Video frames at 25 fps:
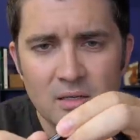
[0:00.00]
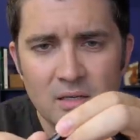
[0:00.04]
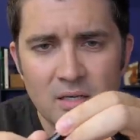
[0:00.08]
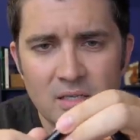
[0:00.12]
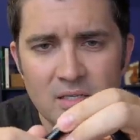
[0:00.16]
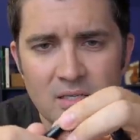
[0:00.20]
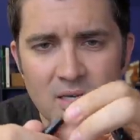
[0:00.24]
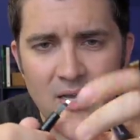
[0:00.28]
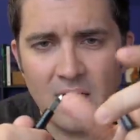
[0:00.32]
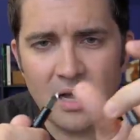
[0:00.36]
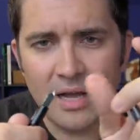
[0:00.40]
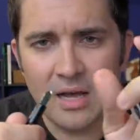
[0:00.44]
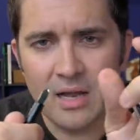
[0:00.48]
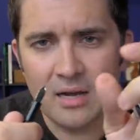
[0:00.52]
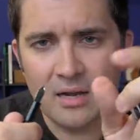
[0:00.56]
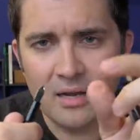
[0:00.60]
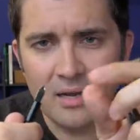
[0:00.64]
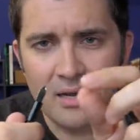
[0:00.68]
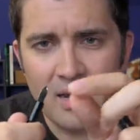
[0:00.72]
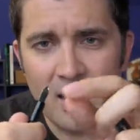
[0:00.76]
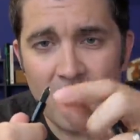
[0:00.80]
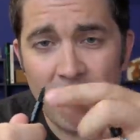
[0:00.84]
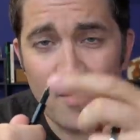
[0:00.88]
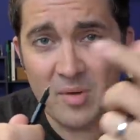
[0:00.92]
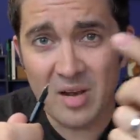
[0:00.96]
It's got
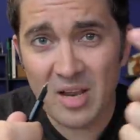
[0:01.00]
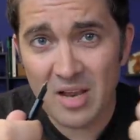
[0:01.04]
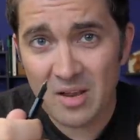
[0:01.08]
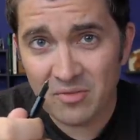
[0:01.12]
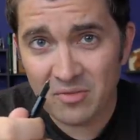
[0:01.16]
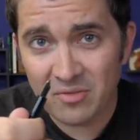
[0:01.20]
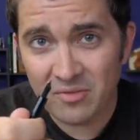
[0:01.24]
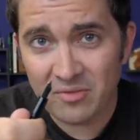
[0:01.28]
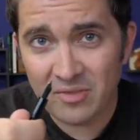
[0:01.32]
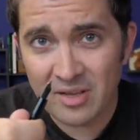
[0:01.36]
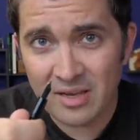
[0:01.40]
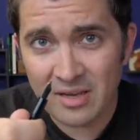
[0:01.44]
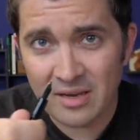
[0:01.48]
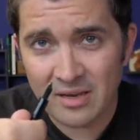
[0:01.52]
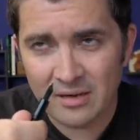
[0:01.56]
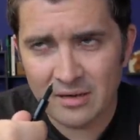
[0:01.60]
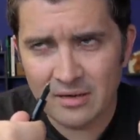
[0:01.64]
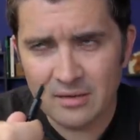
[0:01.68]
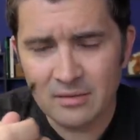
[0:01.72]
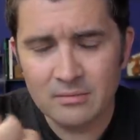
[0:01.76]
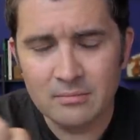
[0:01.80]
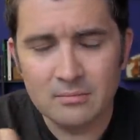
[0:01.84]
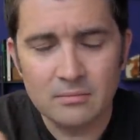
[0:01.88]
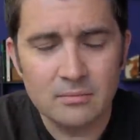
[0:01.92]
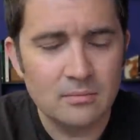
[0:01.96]
an ebonite
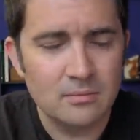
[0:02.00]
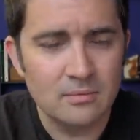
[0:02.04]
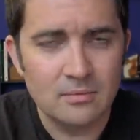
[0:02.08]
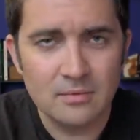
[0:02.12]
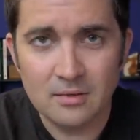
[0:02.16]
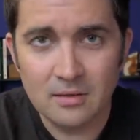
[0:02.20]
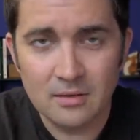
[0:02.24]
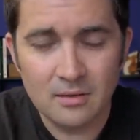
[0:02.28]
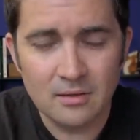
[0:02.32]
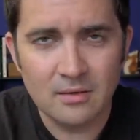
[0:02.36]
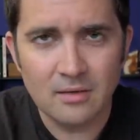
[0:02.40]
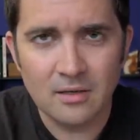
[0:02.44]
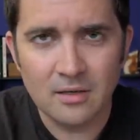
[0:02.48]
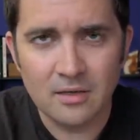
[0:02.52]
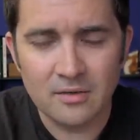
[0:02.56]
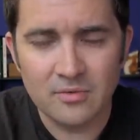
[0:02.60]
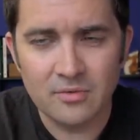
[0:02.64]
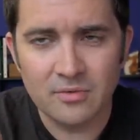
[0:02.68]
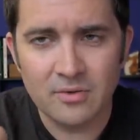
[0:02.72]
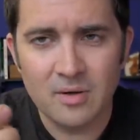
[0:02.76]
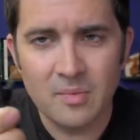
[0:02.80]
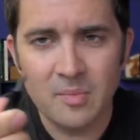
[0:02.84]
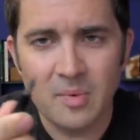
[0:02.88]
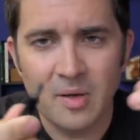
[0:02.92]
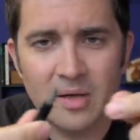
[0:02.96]
feed on a
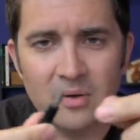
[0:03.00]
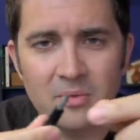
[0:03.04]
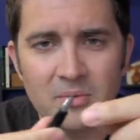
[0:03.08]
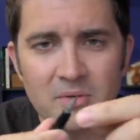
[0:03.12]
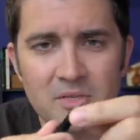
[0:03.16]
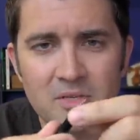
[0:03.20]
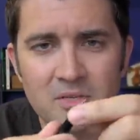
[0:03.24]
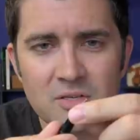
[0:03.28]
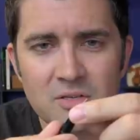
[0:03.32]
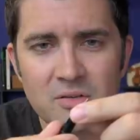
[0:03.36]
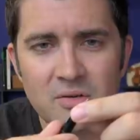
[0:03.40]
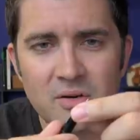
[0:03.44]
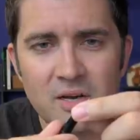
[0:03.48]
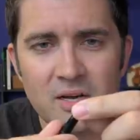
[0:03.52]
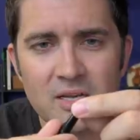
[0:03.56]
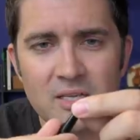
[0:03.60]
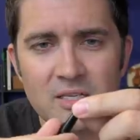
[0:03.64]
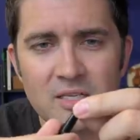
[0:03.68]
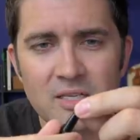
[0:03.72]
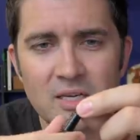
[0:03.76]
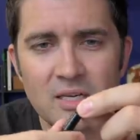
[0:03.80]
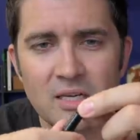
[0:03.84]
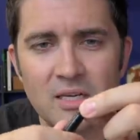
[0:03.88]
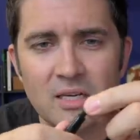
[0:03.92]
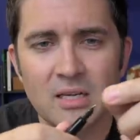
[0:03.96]
free pen, which is
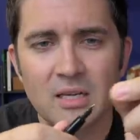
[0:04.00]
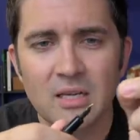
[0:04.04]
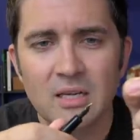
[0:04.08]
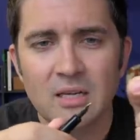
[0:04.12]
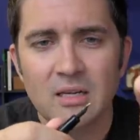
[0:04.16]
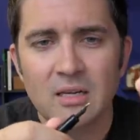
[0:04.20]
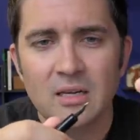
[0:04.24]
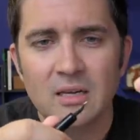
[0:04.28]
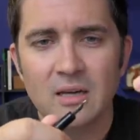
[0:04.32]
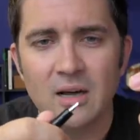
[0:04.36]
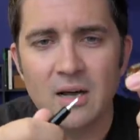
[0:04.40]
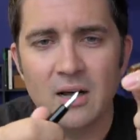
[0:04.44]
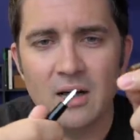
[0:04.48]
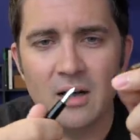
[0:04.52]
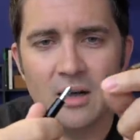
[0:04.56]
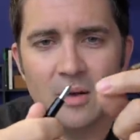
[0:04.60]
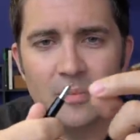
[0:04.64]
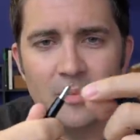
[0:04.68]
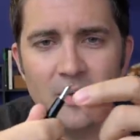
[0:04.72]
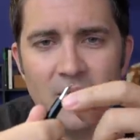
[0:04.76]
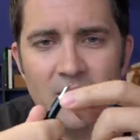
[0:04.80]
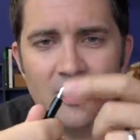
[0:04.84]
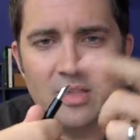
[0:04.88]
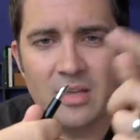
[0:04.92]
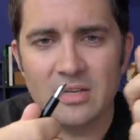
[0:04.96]
crazy.
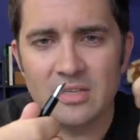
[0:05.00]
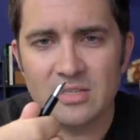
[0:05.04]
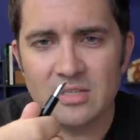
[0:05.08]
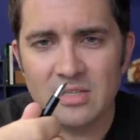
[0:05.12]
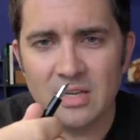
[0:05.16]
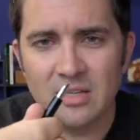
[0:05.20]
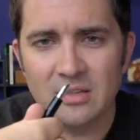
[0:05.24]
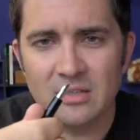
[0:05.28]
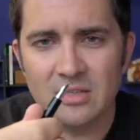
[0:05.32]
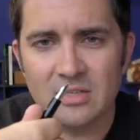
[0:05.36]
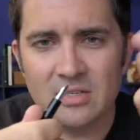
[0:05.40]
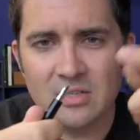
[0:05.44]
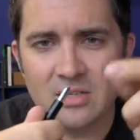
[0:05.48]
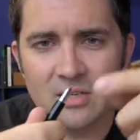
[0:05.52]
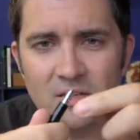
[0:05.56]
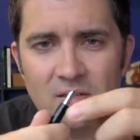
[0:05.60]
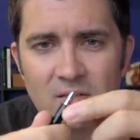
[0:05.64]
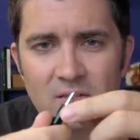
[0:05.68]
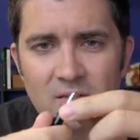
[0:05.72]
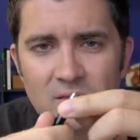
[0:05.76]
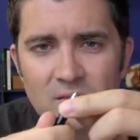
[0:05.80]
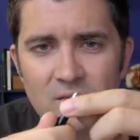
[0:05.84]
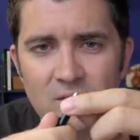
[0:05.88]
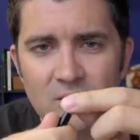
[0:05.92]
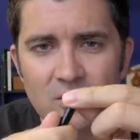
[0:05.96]
Um, and then a stainless
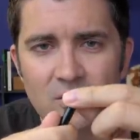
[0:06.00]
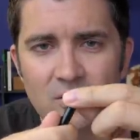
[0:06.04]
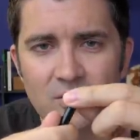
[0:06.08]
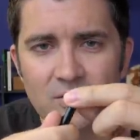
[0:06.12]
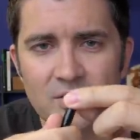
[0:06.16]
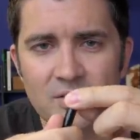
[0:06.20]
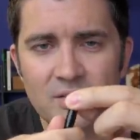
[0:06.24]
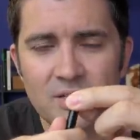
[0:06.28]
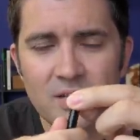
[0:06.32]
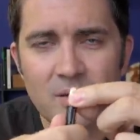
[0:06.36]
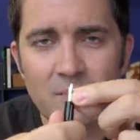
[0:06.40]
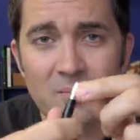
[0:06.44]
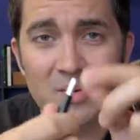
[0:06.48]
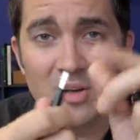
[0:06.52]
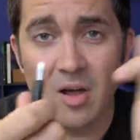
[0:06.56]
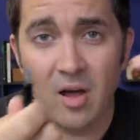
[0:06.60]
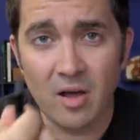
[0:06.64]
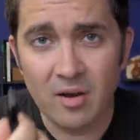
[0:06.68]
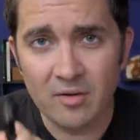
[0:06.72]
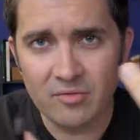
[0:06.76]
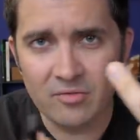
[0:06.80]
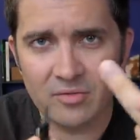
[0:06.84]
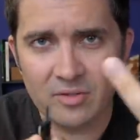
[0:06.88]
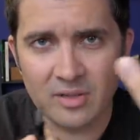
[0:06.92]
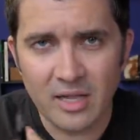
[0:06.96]
steel Noodler's nib,
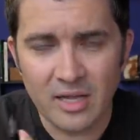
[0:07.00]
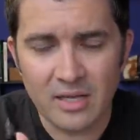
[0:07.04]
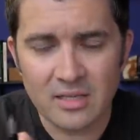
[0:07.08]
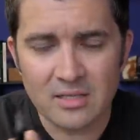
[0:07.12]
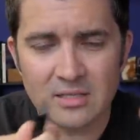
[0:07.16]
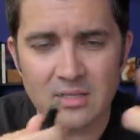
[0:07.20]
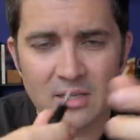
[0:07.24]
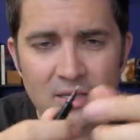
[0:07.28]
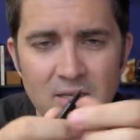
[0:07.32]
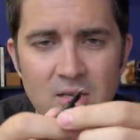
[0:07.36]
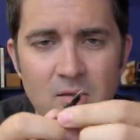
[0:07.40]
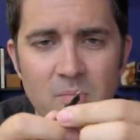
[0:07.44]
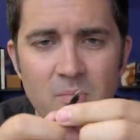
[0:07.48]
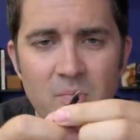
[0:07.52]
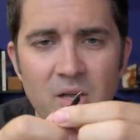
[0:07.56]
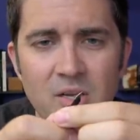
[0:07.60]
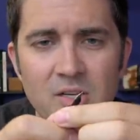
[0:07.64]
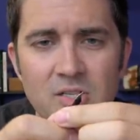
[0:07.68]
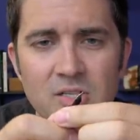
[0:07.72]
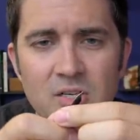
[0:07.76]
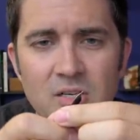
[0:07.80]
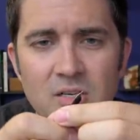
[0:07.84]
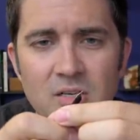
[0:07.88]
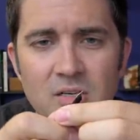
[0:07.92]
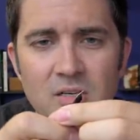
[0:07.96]
non-flex, like you
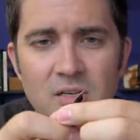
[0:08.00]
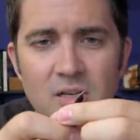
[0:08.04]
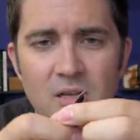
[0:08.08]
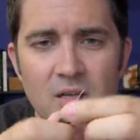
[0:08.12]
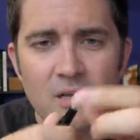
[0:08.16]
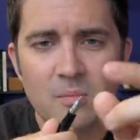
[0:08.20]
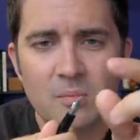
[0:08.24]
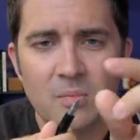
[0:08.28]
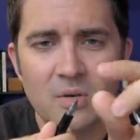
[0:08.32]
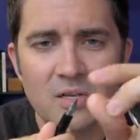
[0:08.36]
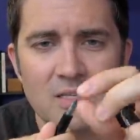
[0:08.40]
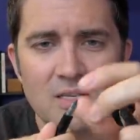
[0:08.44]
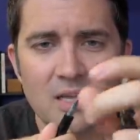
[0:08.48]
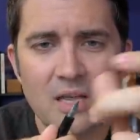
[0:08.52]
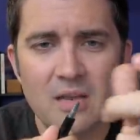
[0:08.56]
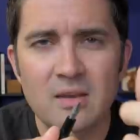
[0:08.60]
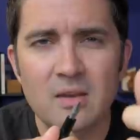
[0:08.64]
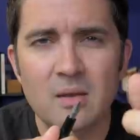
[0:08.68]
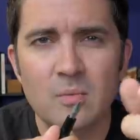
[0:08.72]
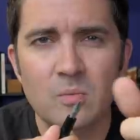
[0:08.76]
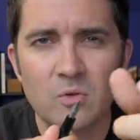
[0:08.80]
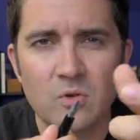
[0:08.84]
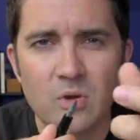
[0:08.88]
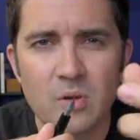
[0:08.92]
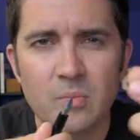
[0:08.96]
mentioned, but it's that
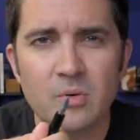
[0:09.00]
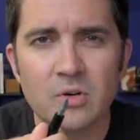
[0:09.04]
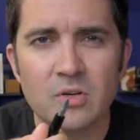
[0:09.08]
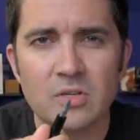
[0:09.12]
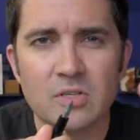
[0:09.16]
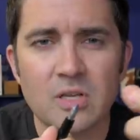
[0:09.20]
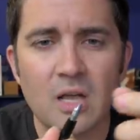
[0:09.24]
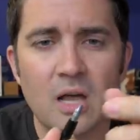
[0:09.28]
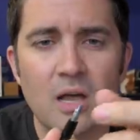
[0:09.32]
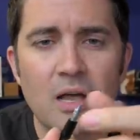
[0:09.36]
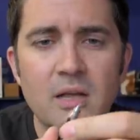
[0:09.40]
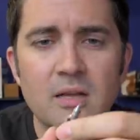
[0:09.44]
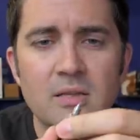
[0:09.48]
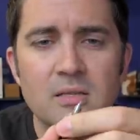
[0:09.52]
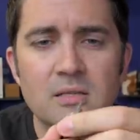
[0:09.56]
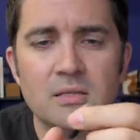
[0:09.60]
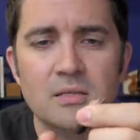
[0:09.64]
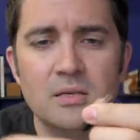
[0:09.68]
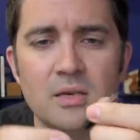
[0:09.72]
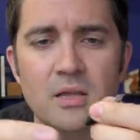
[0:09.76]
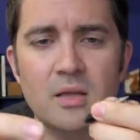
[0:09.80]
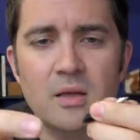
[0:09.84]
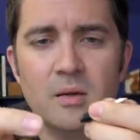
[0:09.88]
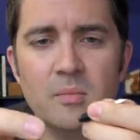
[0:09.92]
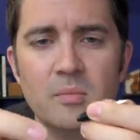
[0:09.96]
Nib Creeper size
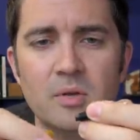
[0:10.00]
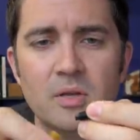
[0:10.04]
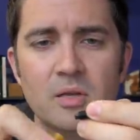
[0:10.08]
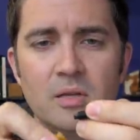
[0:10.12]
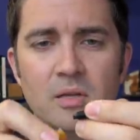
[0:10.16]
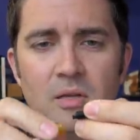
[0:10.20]
nib.